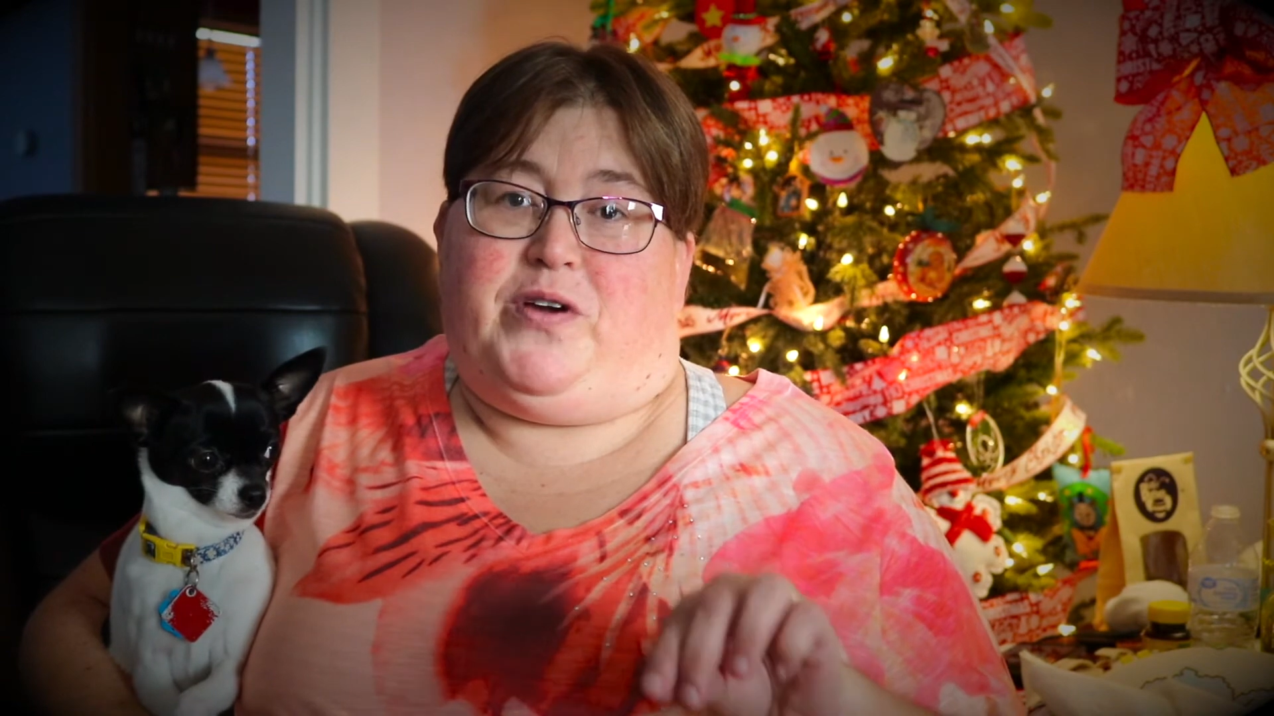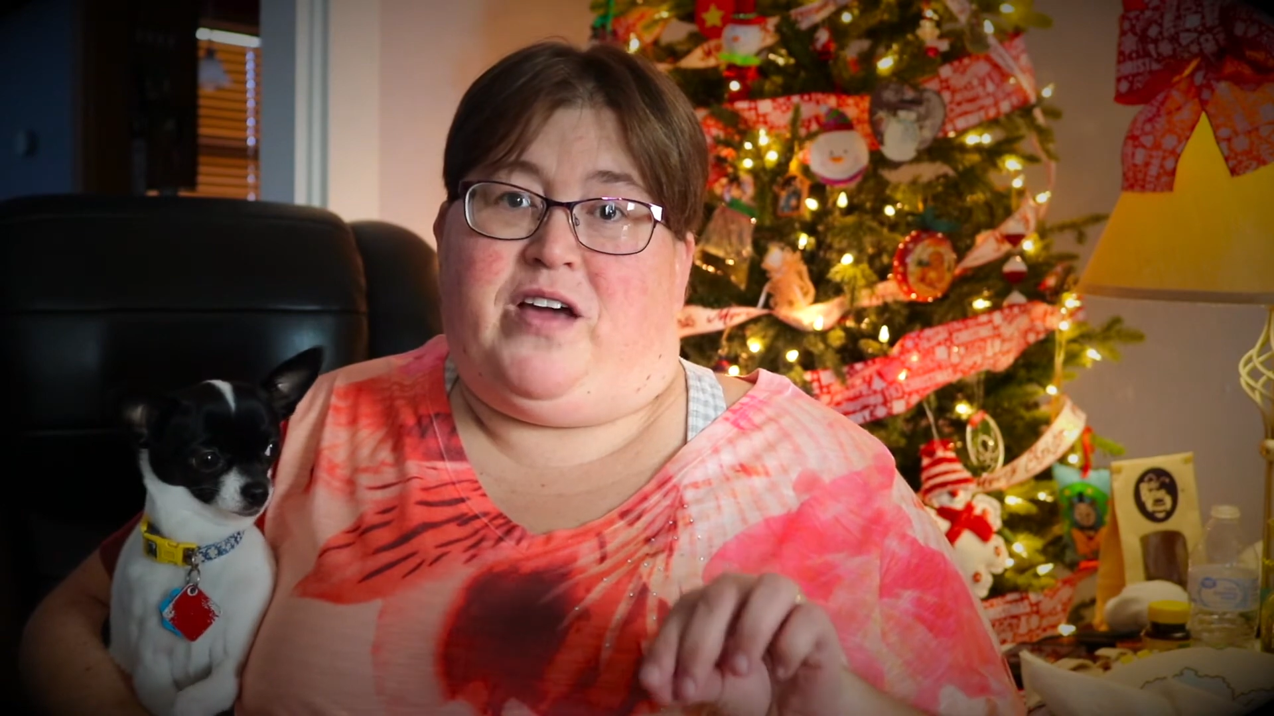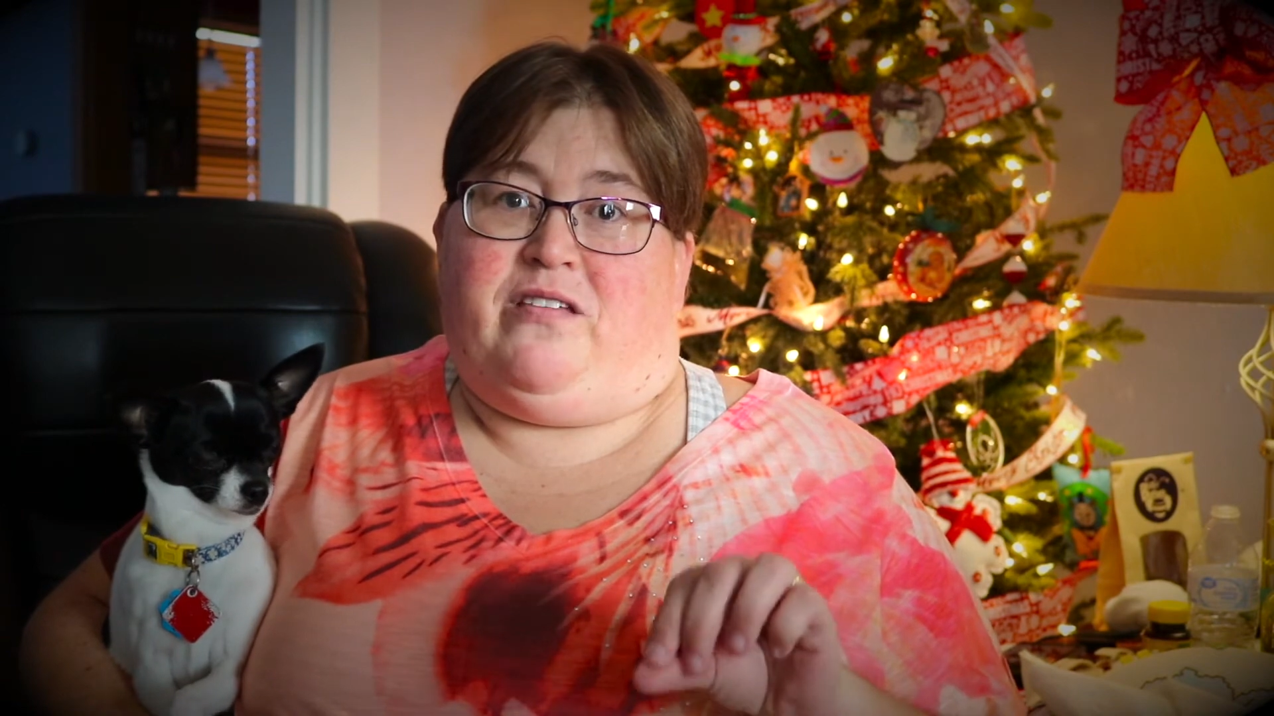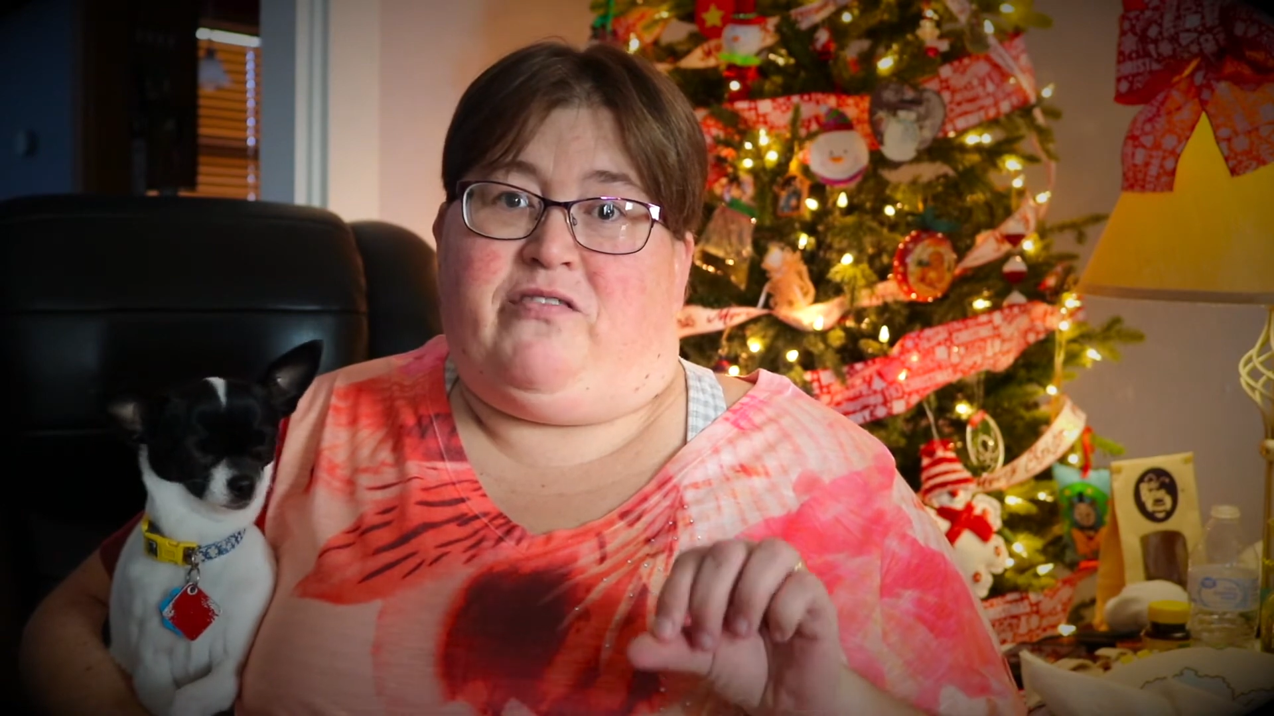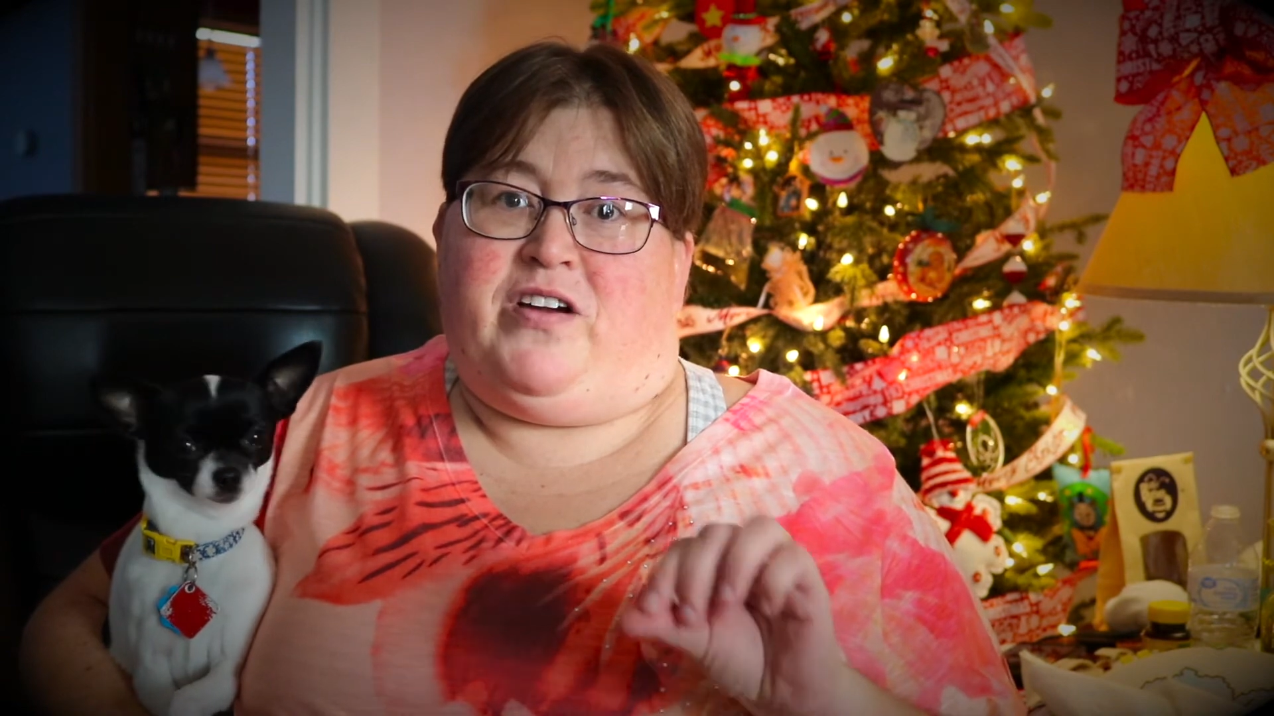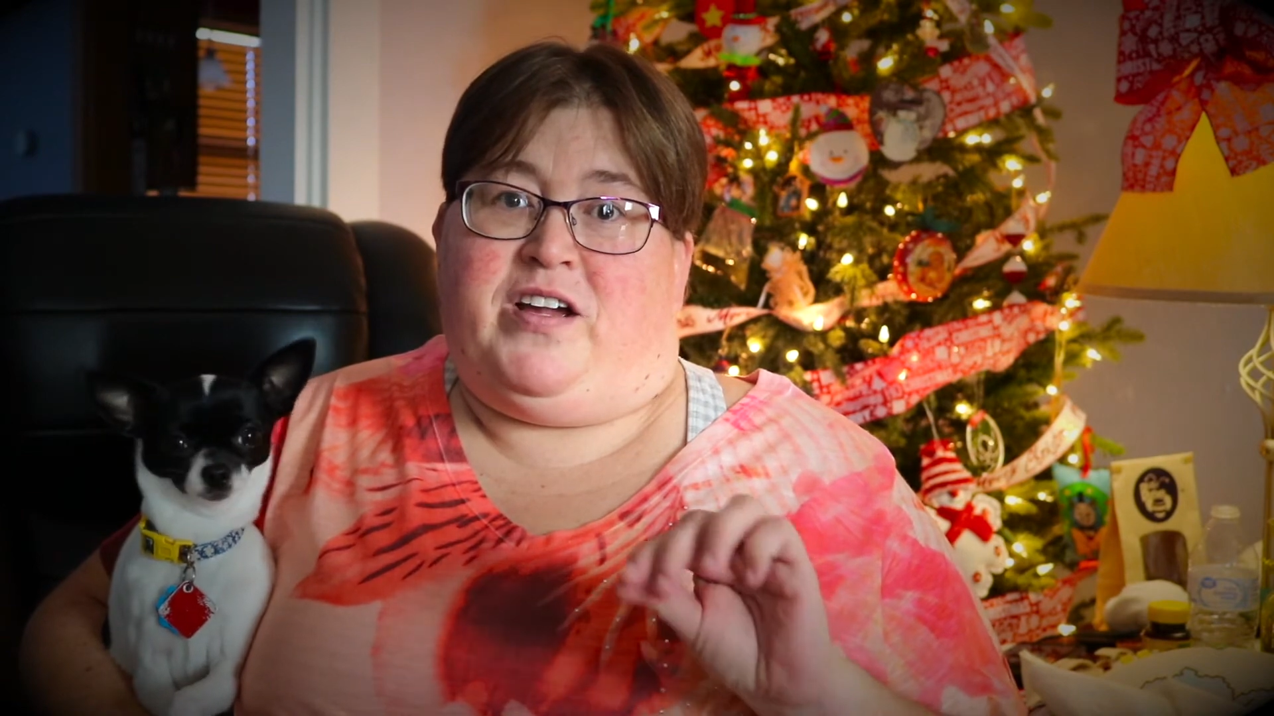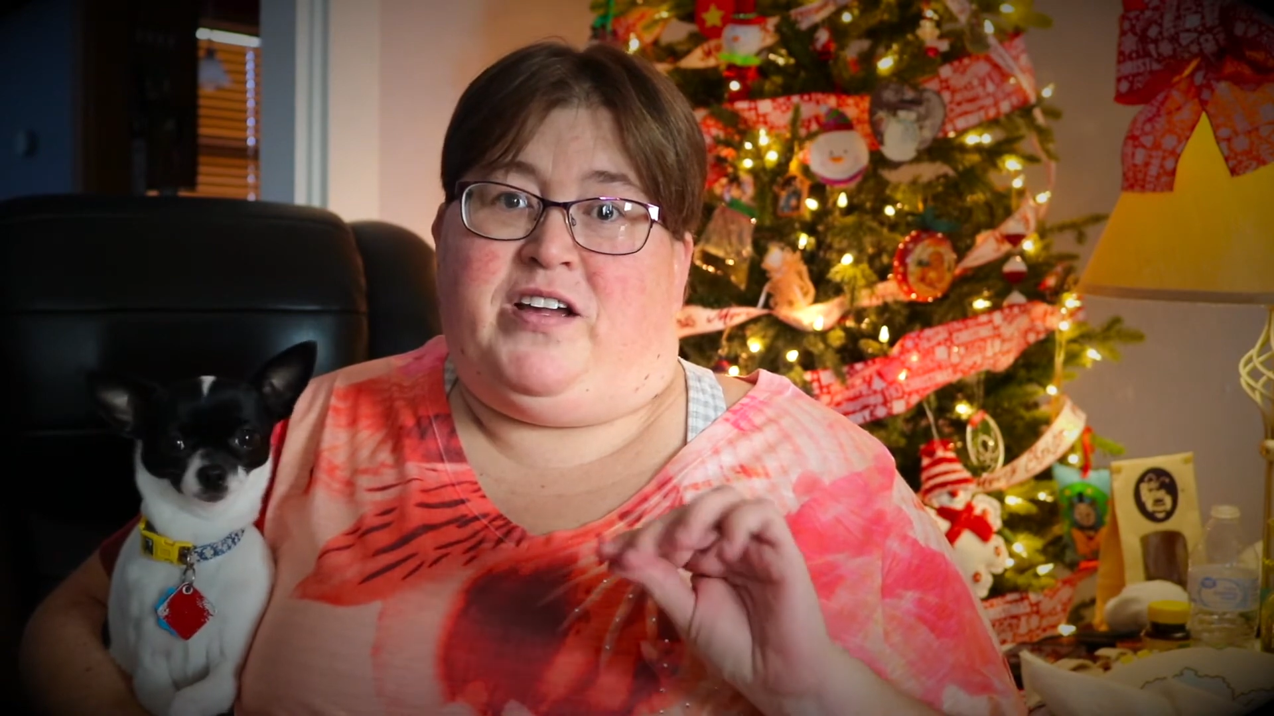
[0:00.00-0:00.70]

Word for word: coloring